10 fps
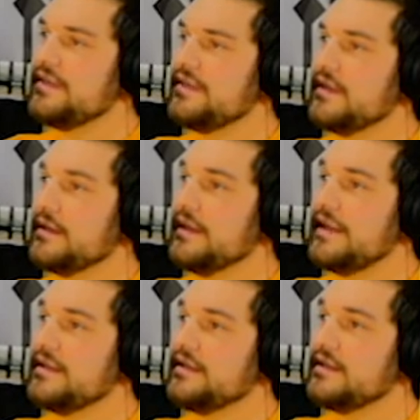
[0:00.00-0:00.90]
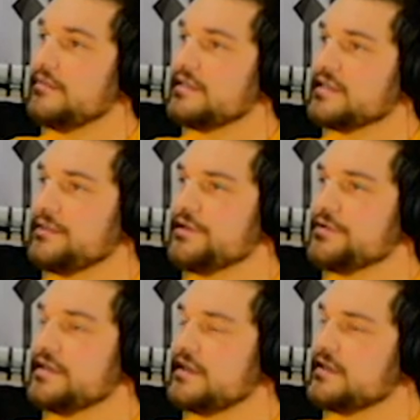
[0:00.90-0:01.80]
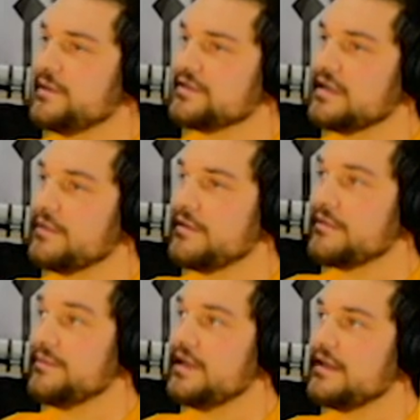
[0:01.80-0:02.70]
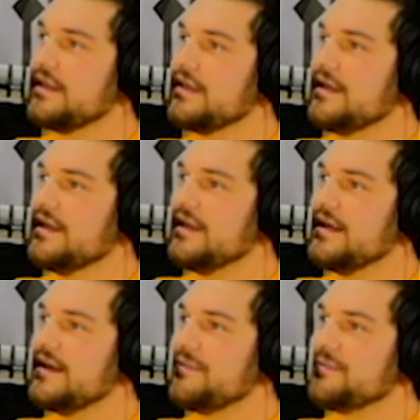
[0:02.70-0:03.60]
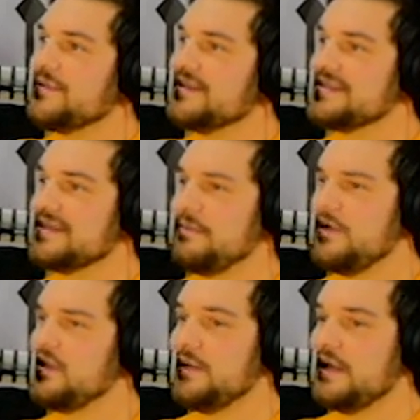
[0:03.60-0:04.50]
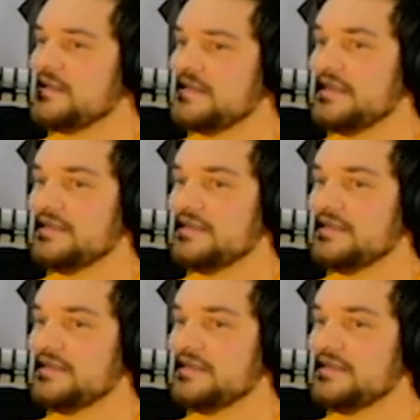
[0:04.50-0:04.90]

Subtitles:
thing, and it's gonna be interesting, especially coming from me, because I'm all about intent.